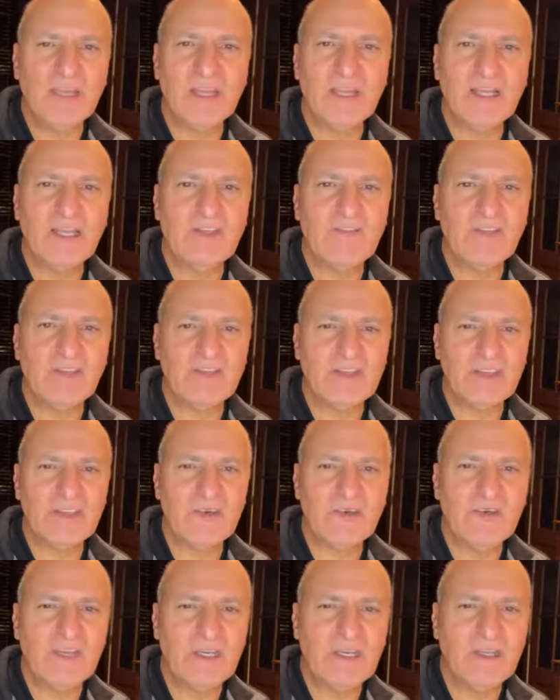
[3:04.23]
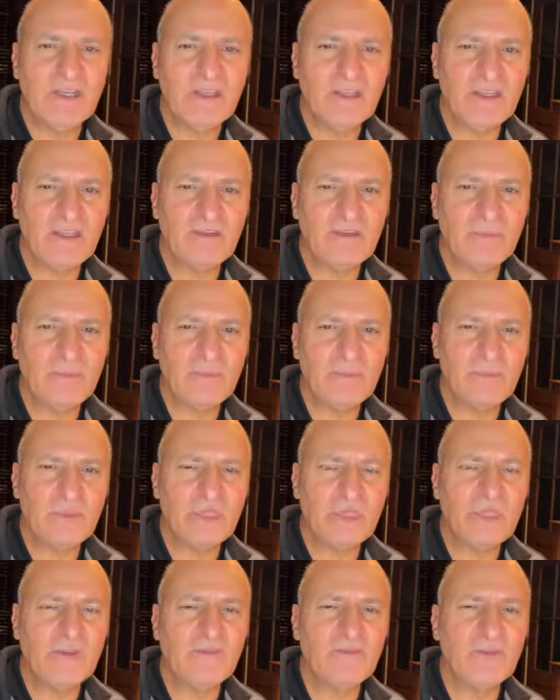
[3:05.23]
going to love it because I know Nina is a
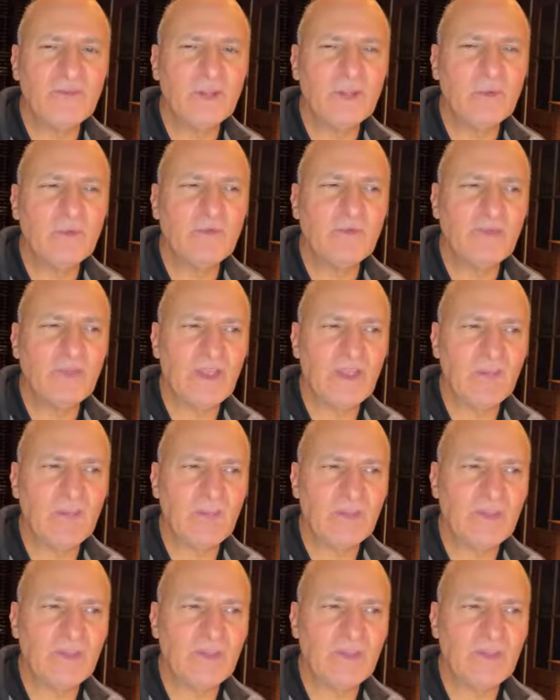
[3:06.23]
big Voluma fan,